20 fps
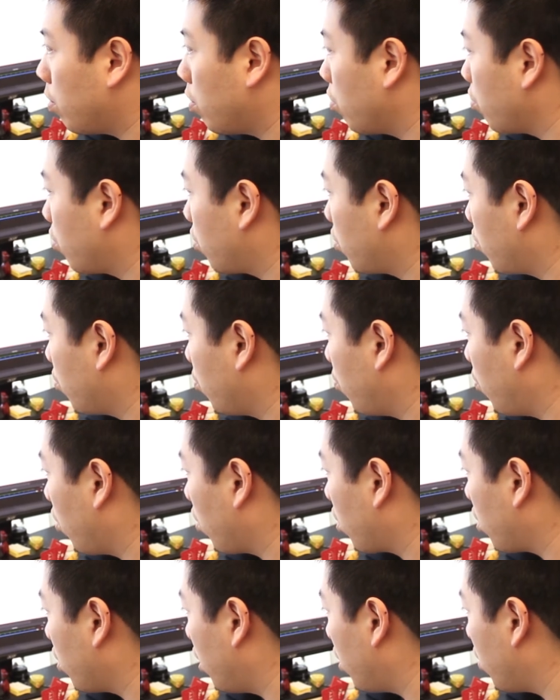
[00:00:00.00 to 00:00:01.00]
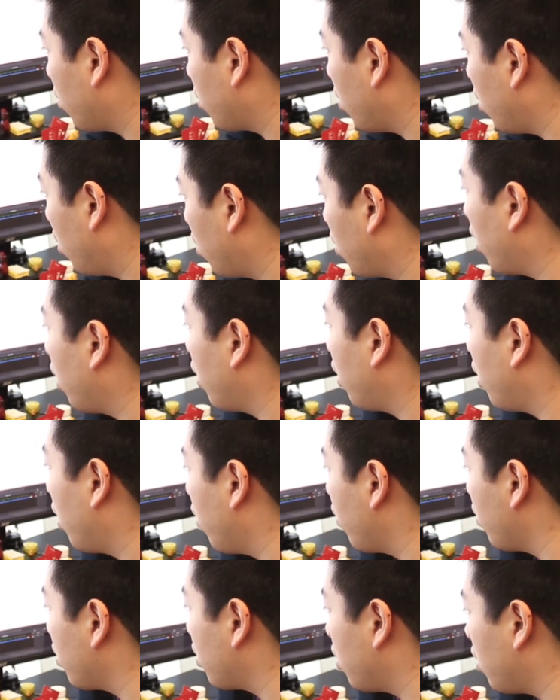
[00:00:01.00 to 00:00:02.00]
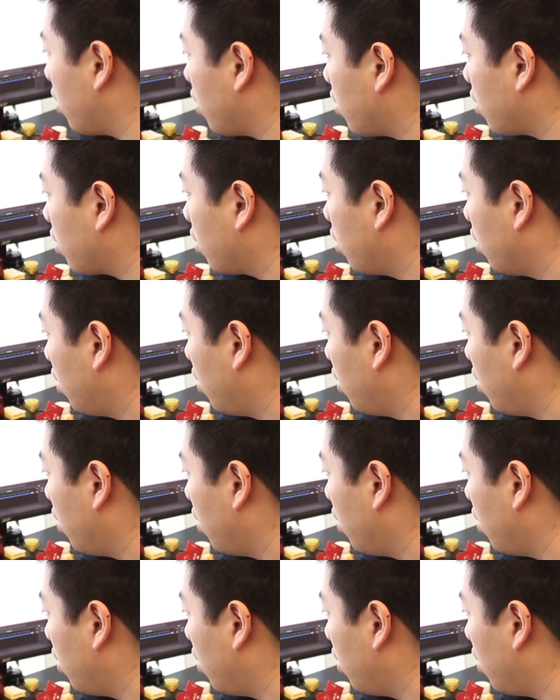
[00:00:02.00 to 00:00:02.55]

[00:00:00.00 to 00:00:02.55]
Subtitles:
supposed to work now. Okay, now it says